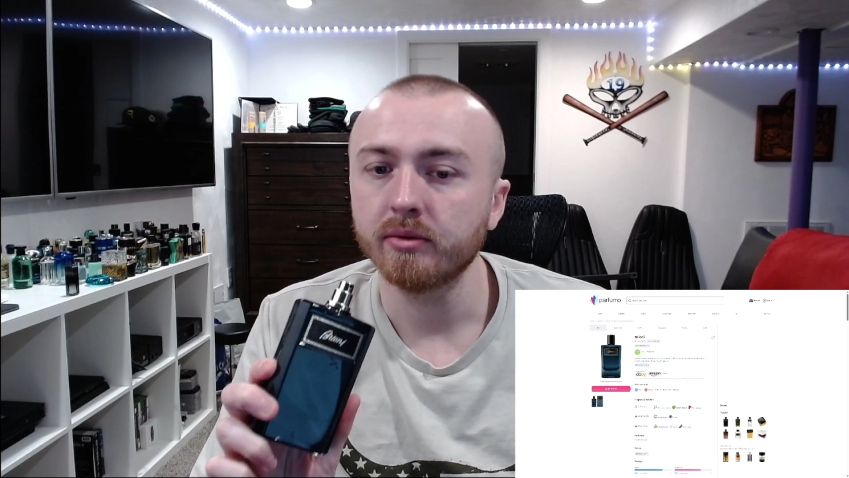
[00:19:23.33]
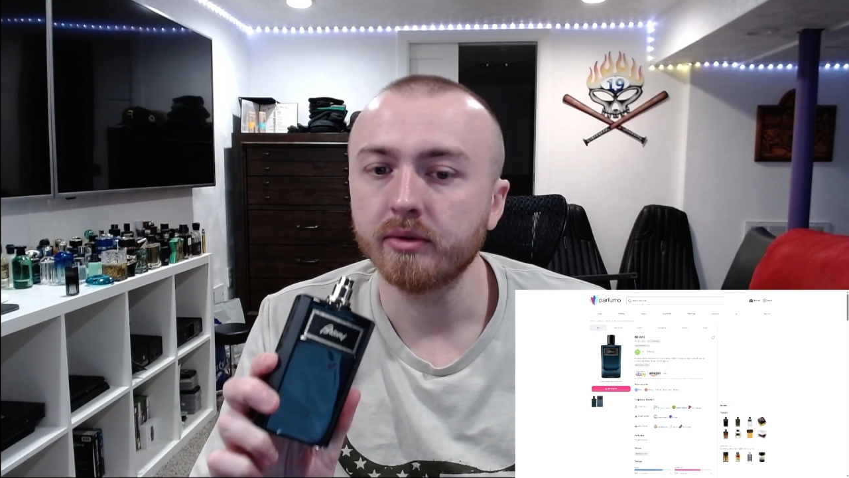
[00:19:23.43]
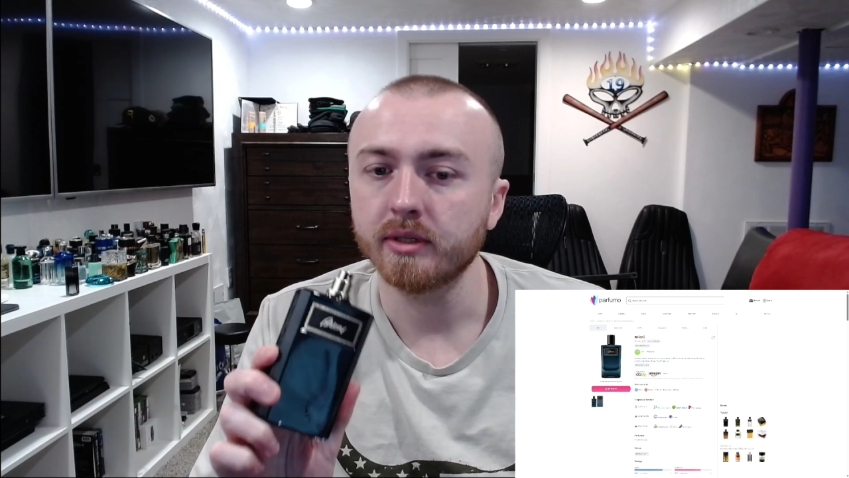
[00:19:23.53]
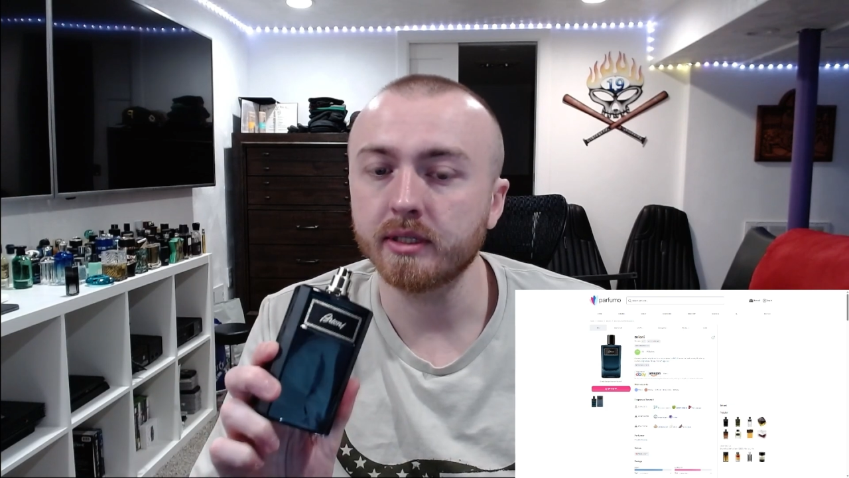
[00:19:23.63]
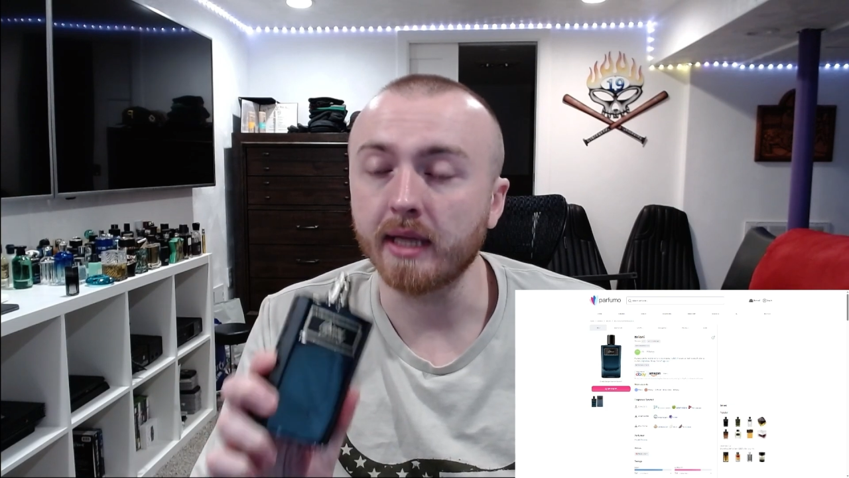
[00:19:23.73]

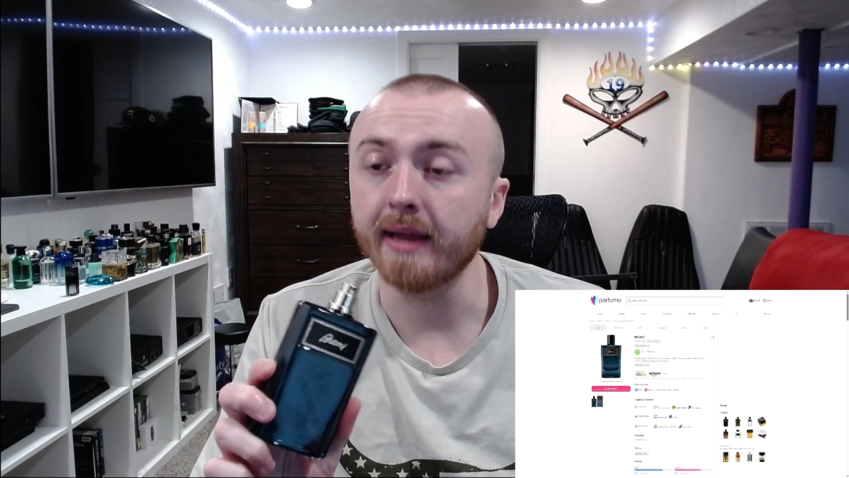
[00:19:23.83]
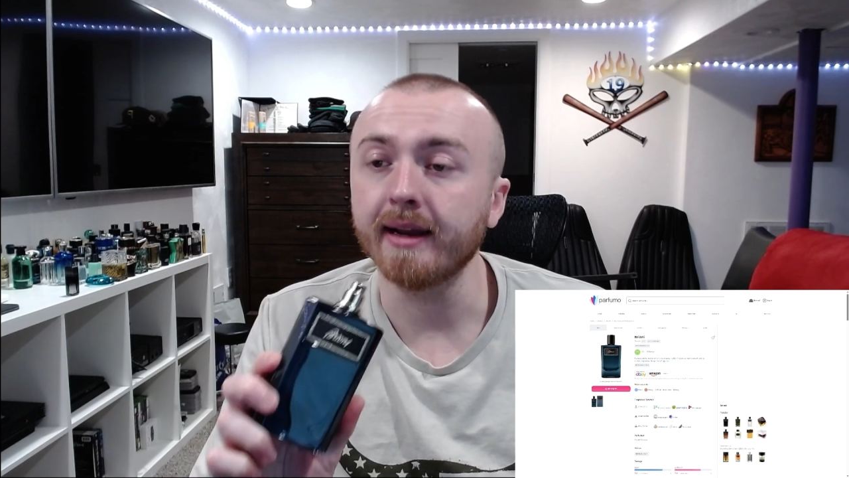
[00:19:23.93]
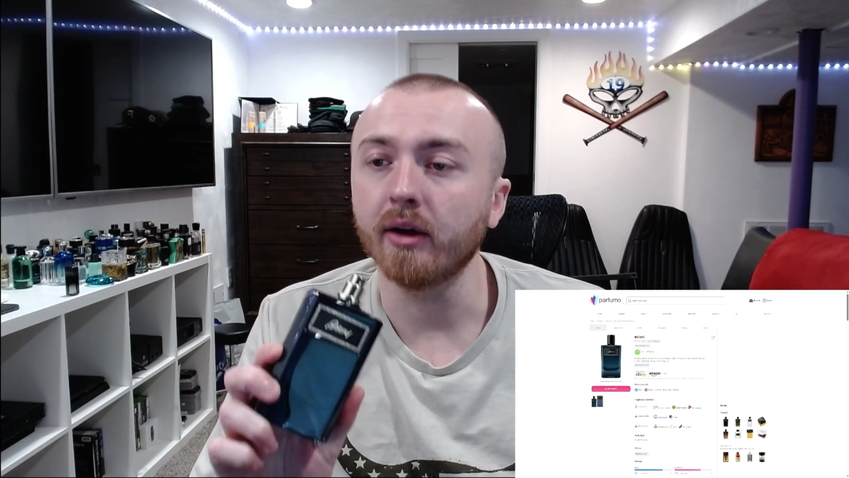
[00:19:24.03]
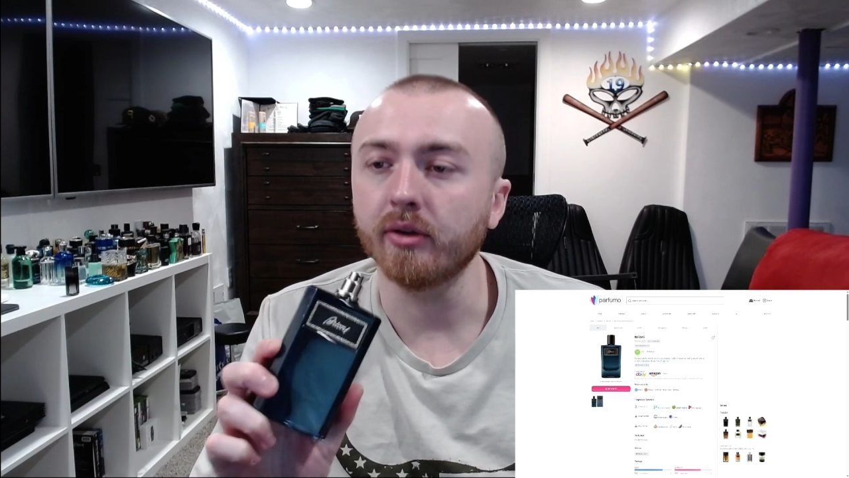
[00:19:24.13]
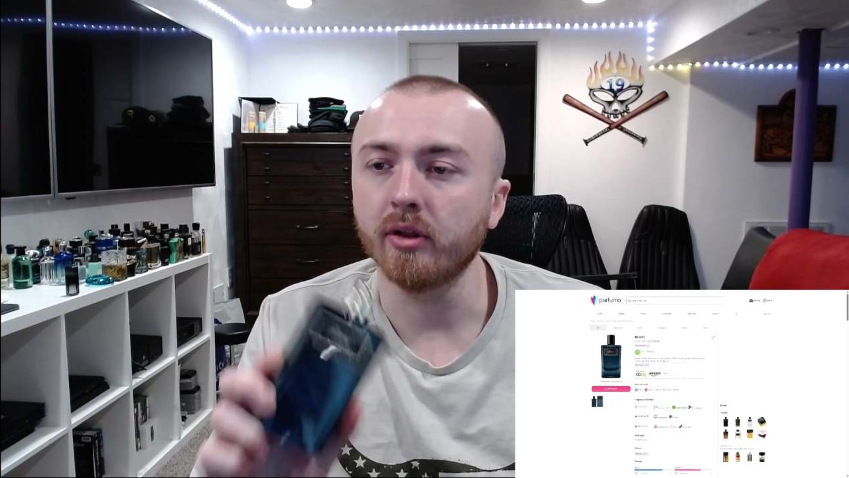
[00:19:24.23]
stand
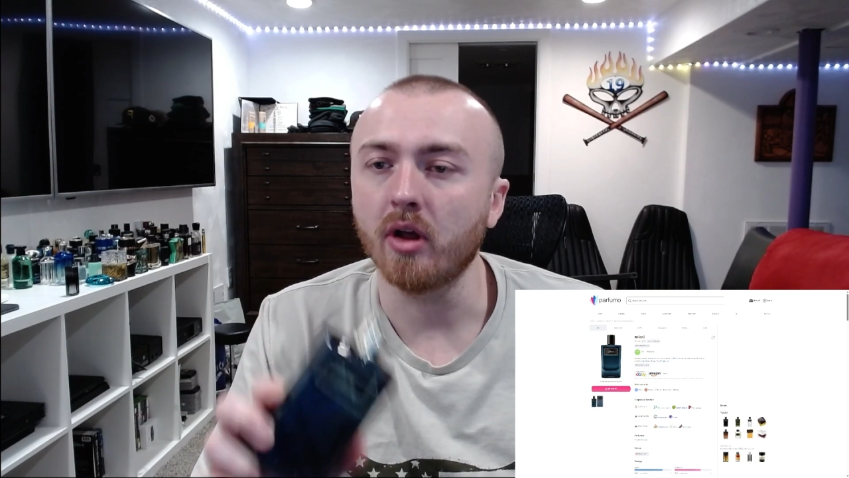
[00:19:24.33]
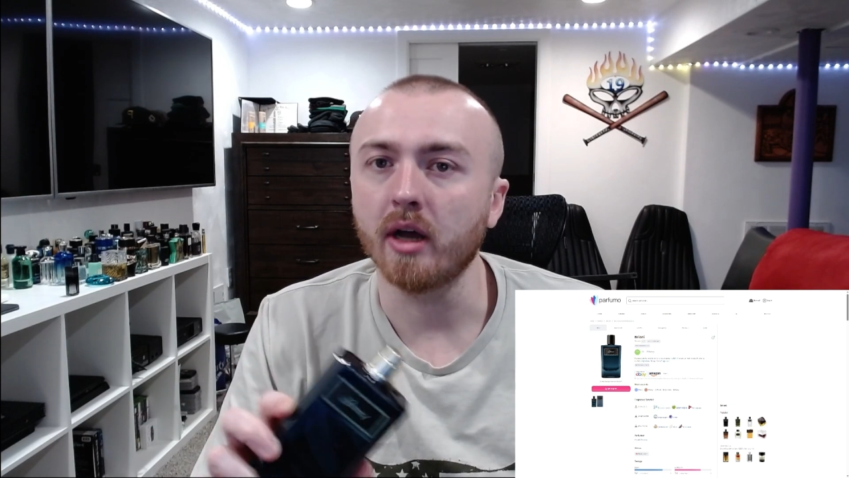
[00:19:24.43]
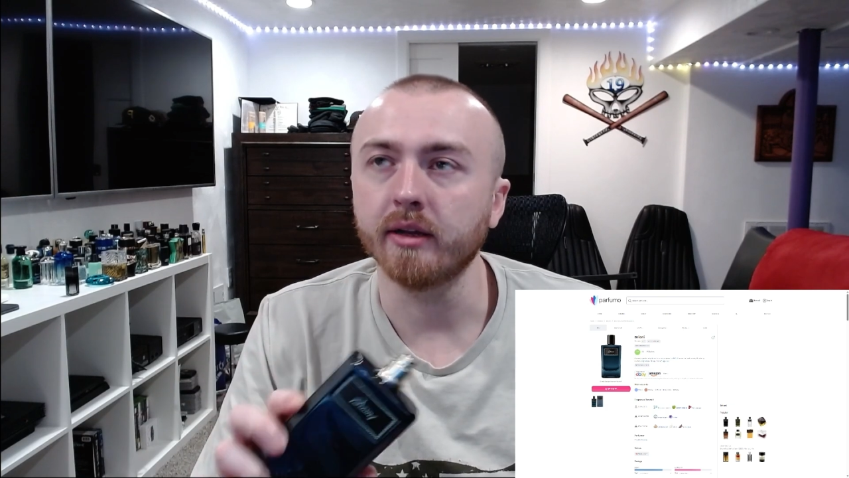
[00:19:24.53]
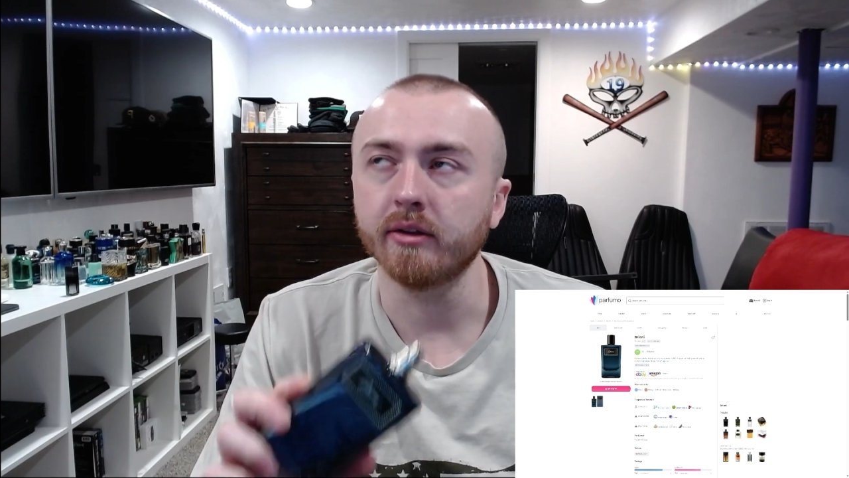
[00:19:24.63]
out a lot.